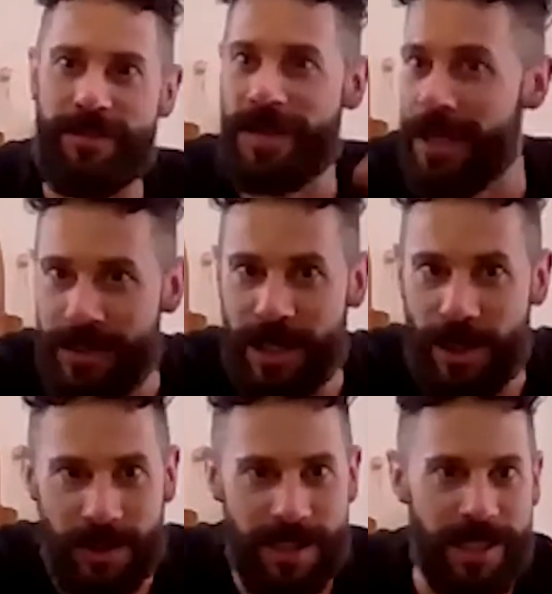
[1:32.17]
country
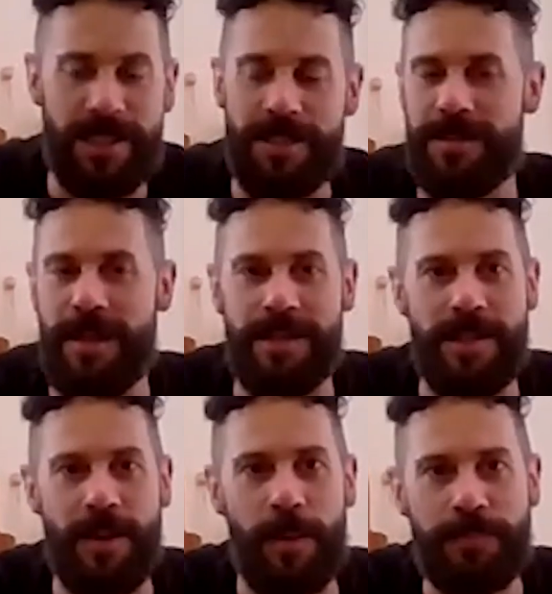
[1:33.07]
cottage, and
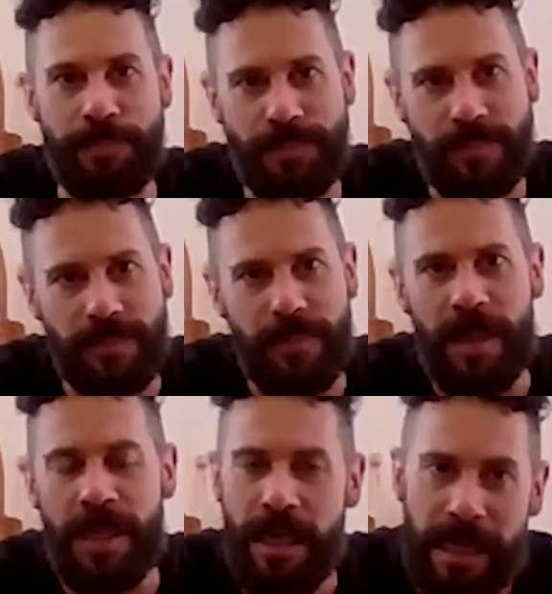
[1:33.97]
so on.
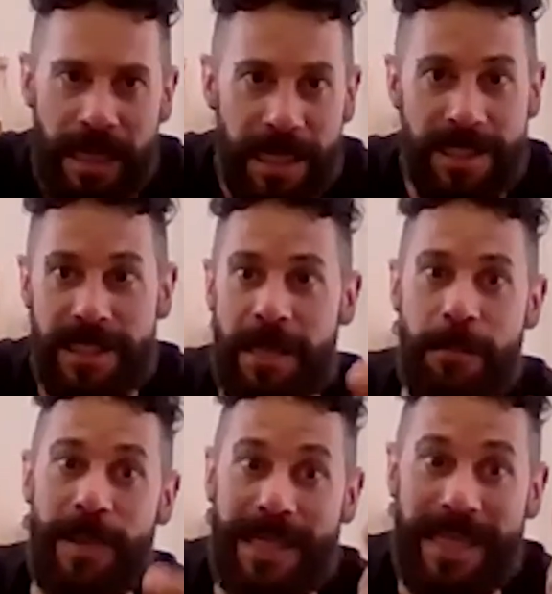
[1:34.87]
Each
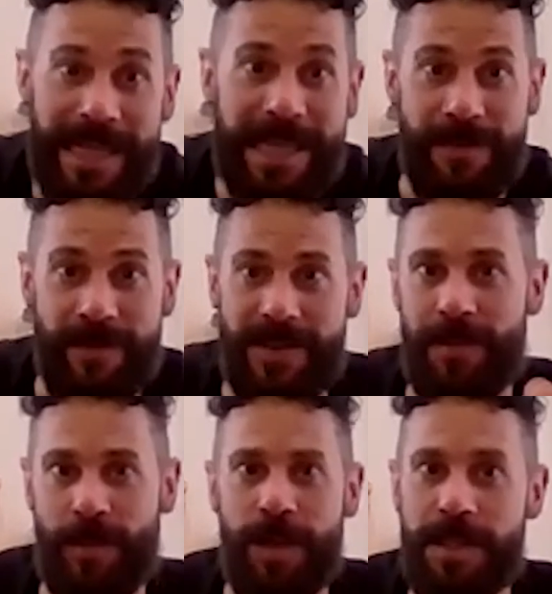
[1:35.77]
team believes
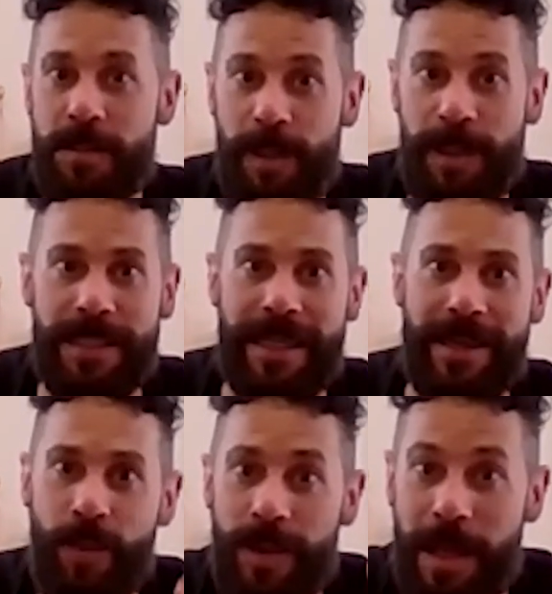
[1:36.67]
in what it's building,
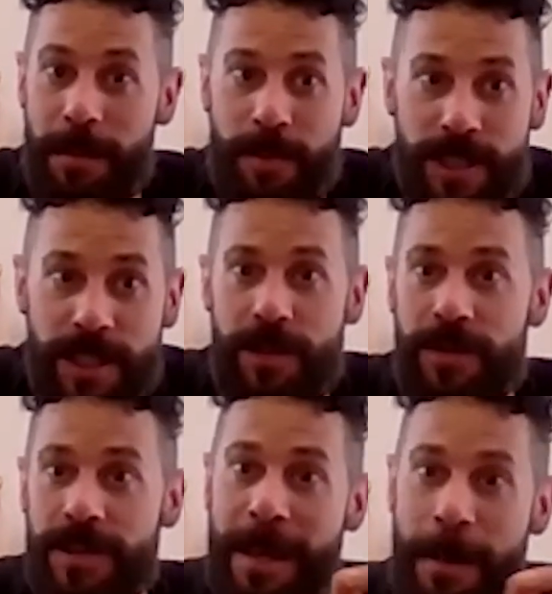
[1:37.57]
and what they
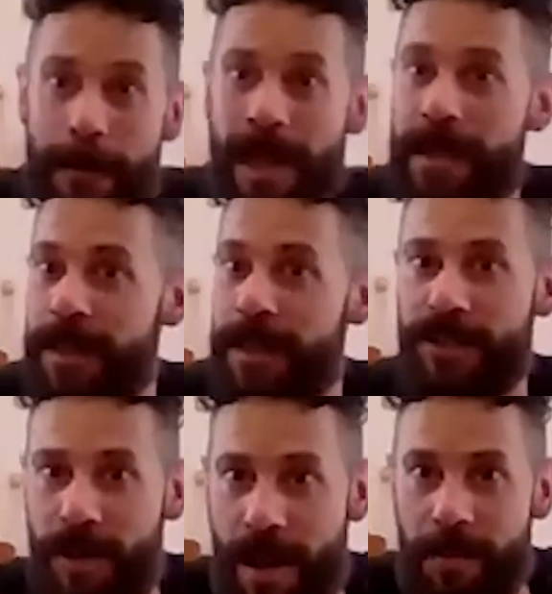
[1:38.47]
produce may be a
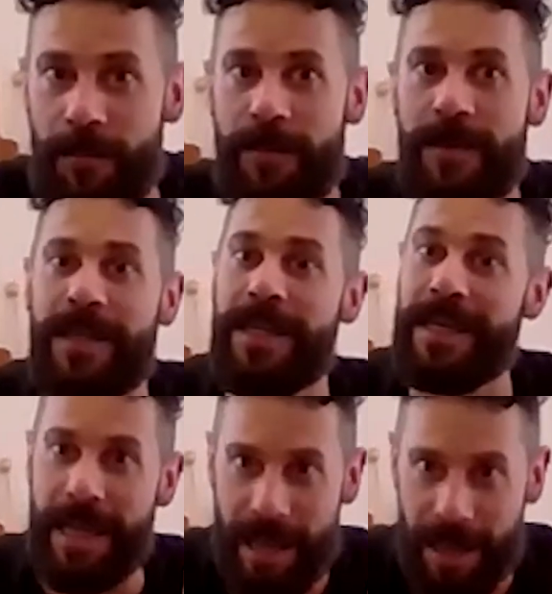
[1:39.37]
triumph
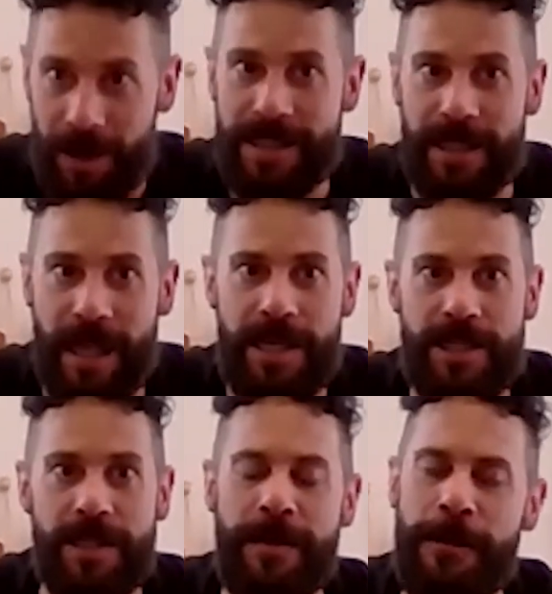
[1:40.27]
in isolation.